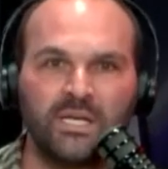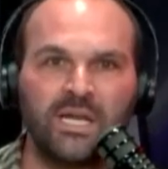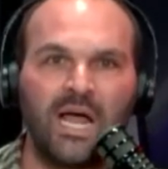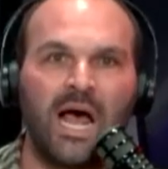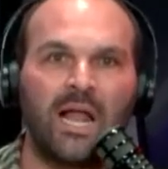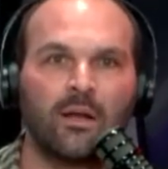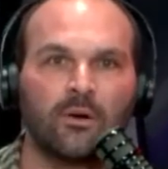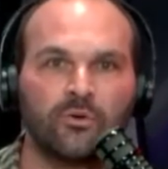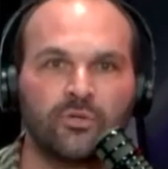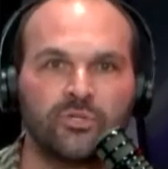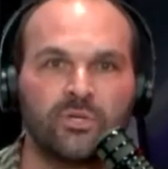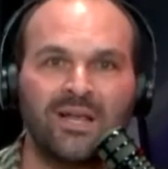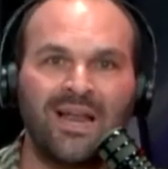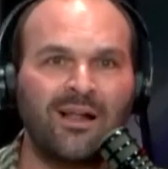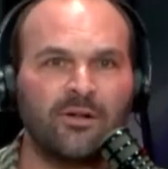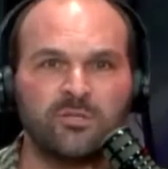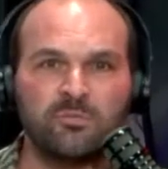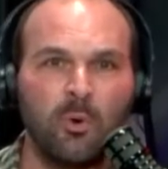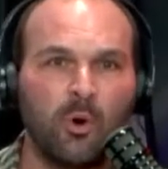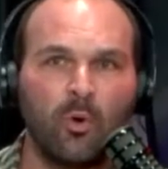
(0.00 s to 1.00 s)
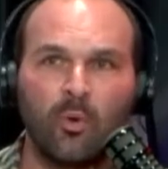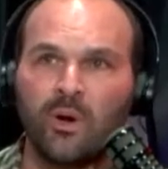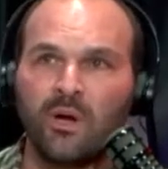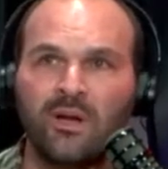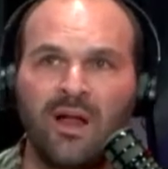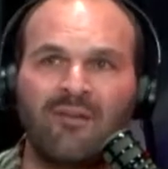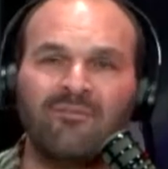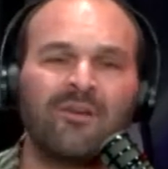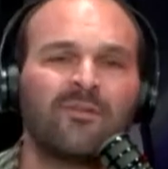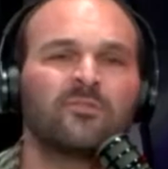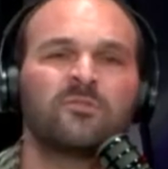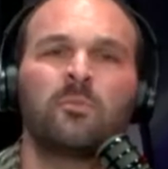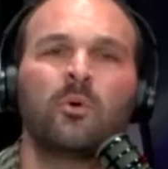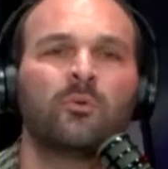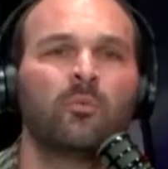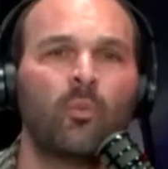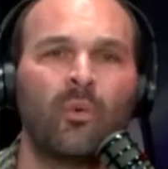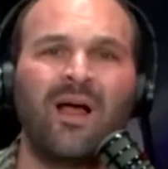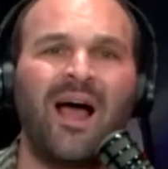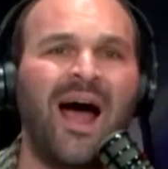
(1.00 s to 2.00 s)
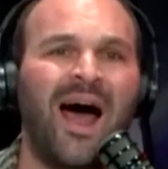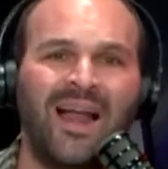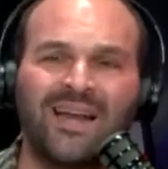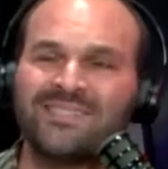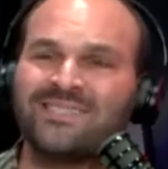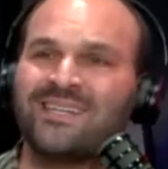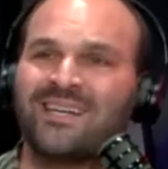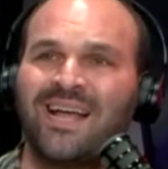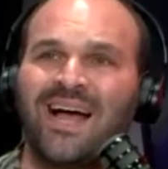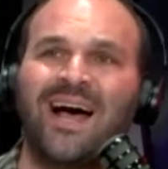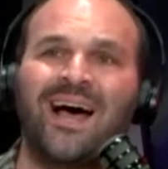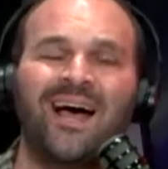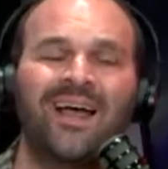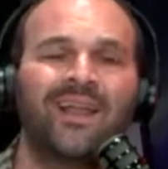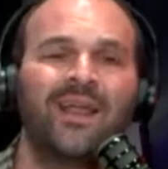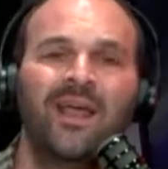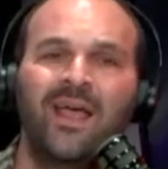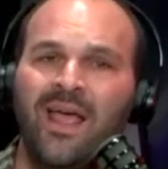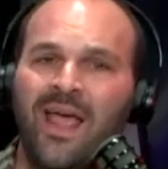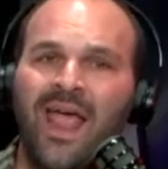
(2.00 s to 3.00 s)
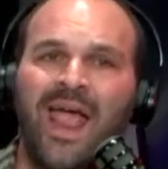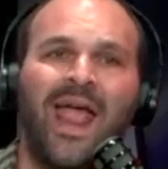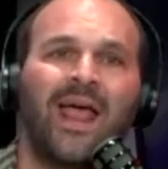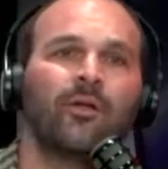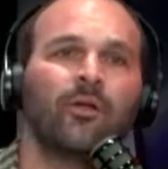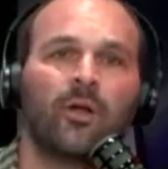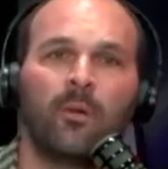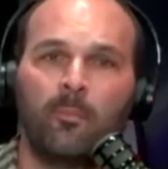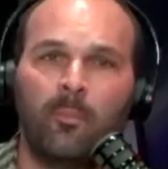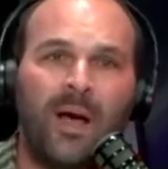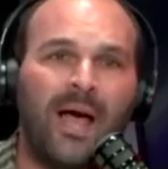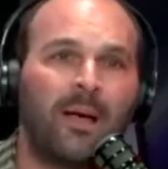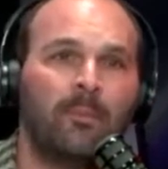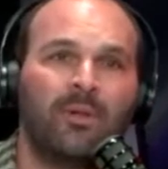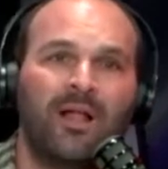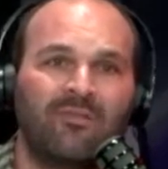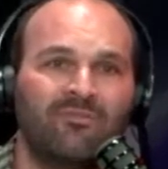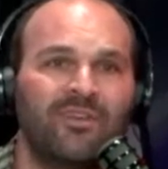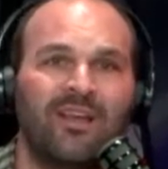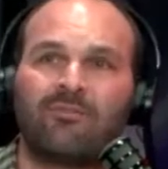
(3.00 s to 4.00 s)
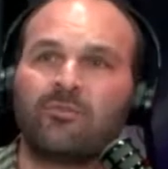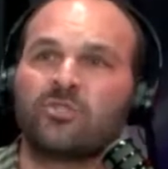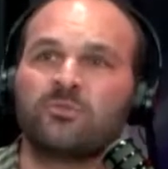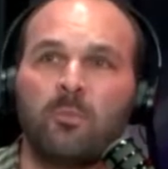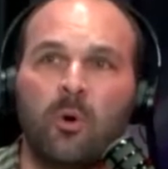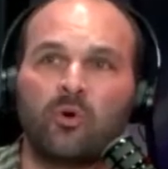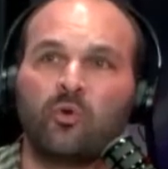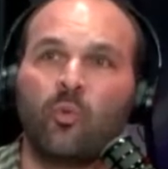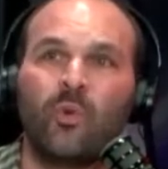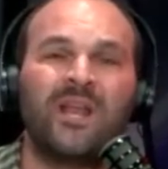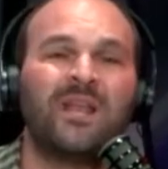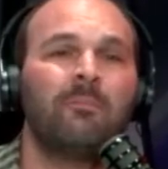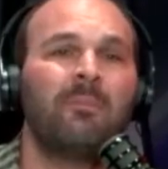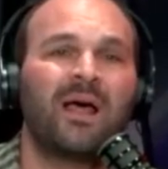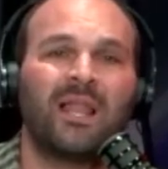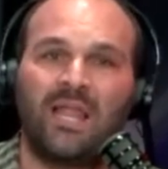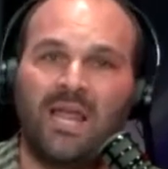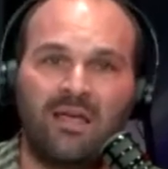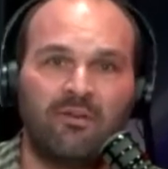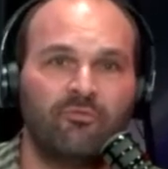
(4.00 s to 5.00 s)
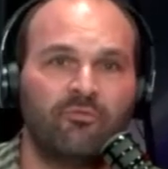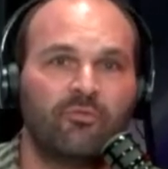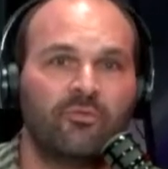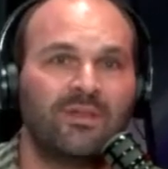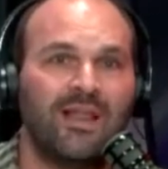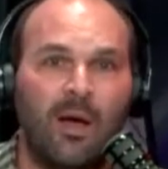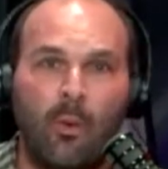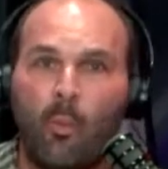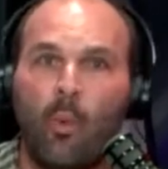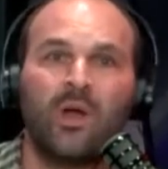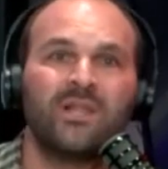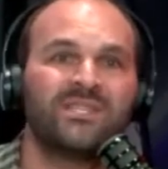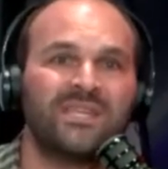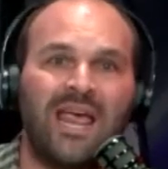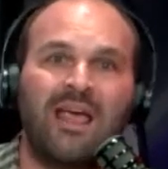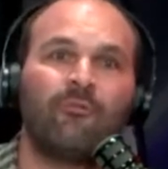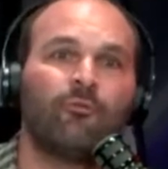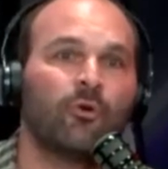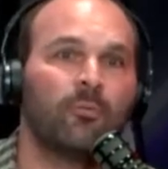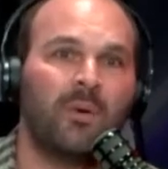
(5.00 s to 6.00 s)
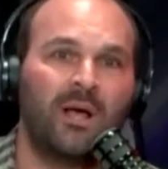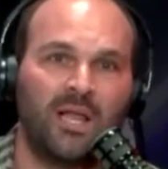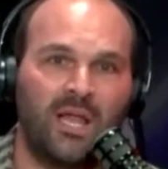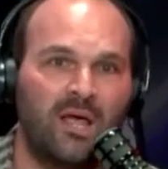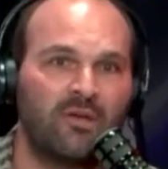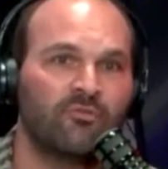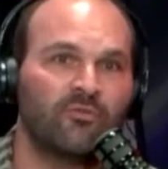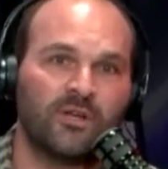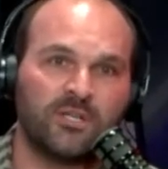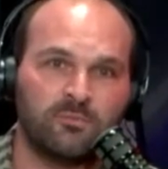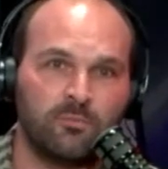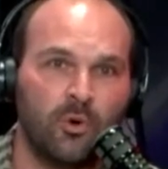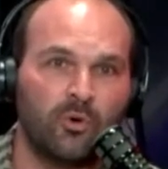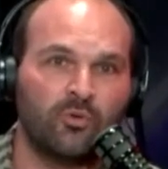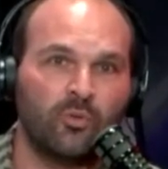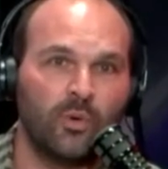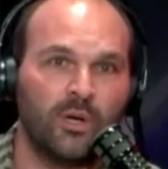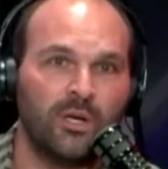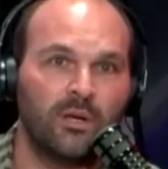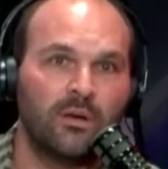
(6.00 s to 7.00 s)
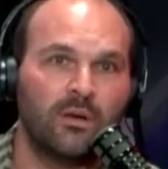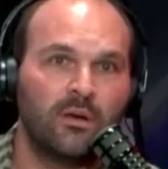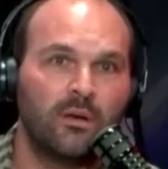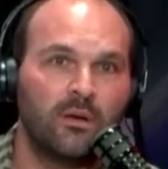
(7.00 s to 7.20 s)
And I don't smoke weed. I've never smoked, honest to God, hand on a Bible, I've never smoked weed in my life. Not once ever in my life have I smoked weed.